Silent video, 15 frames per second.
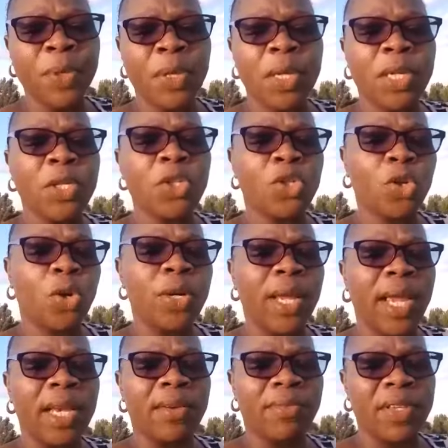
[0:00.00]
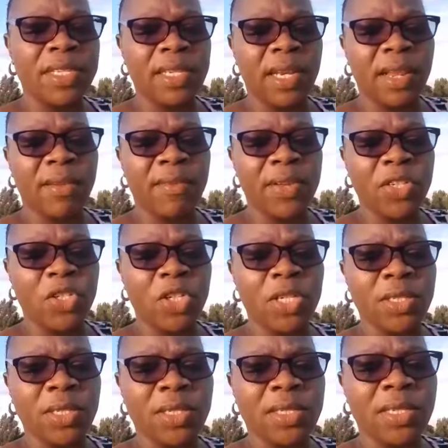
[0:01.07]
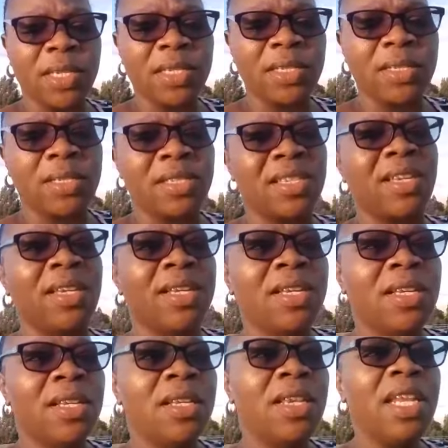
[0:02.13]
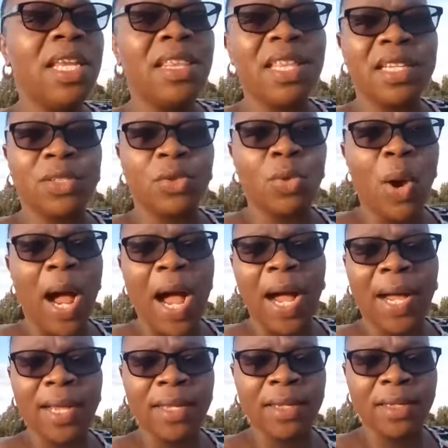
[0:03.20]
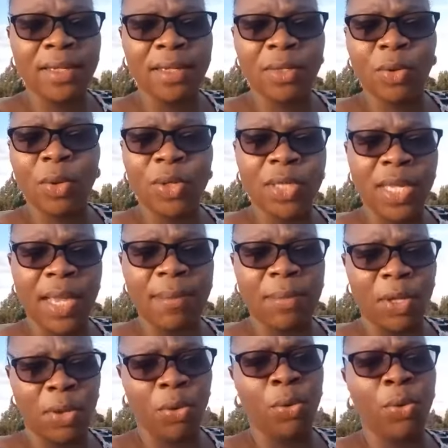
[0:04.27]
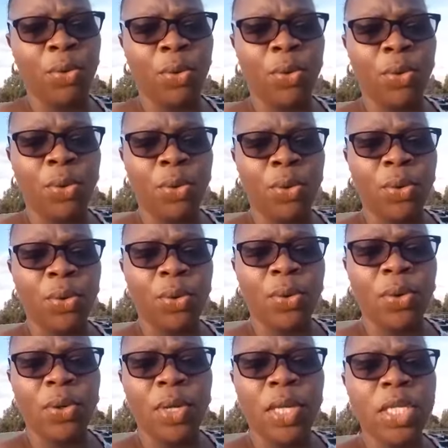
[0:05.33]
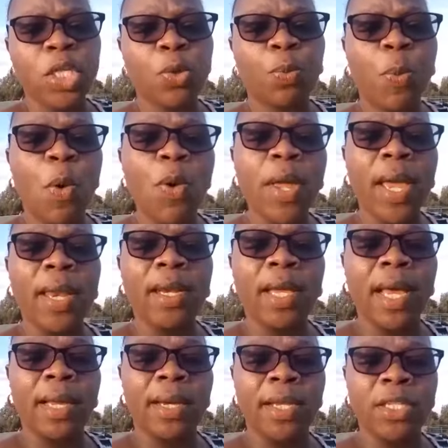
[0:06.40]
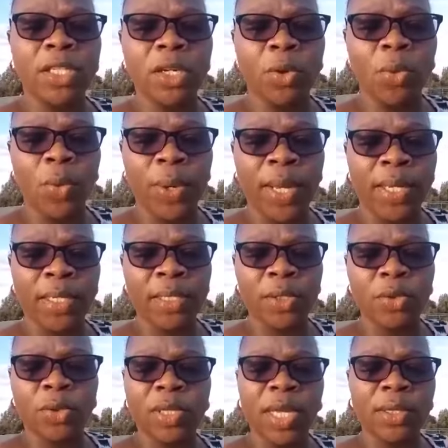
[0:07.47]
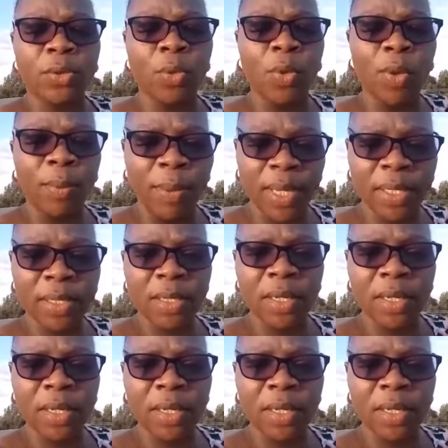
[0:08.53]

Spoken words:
In John 8 verse 11, Jesus says, neither do I condemn you. He spoke encouraging word to that woman.